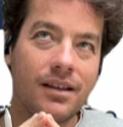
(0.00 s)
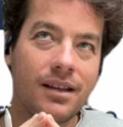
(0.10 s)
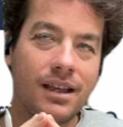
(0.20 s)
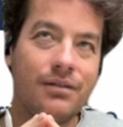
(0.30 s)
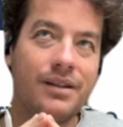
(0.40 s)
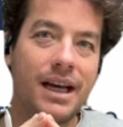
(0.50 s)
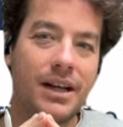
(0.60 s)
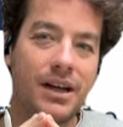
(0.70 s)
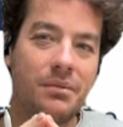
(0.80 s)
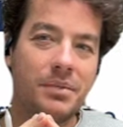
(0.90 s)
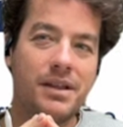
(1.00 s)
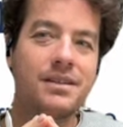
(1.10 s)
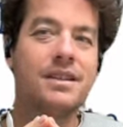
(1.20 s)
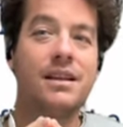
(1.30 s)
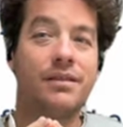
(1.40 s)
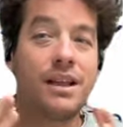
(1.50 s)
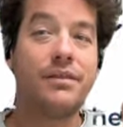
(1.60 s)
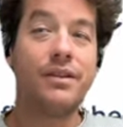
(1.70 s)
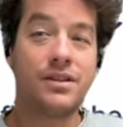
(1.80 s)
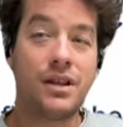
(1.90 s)
give that up, because
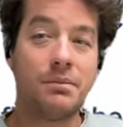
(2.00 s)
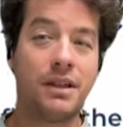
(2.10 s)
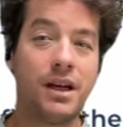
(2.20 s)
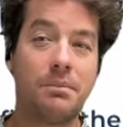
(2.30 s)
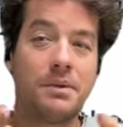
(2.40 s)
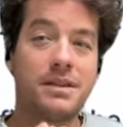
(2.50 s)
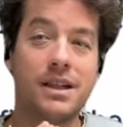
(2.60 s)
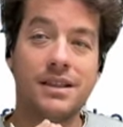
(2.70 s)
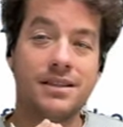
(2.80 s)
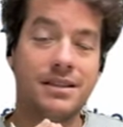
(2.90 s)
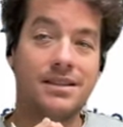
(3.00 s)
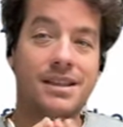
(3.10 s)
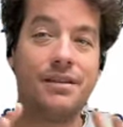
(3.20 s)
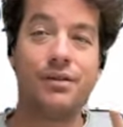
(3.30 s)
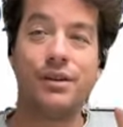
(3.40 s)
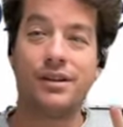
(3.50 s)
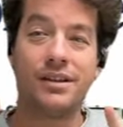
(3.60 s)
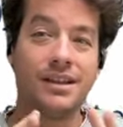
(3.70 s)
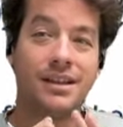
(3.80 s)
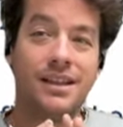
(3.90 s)
giving something up is
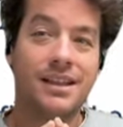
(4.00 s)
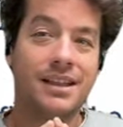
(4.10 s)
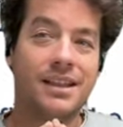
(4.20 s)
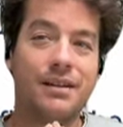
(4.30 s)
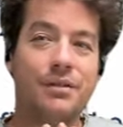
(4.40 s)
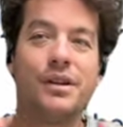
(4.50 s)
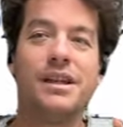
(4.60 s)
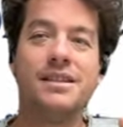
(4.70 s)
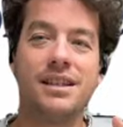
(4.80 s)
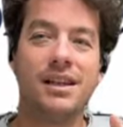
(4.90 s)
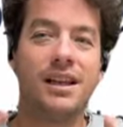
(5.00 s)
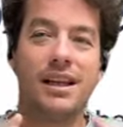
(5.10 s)
never easy,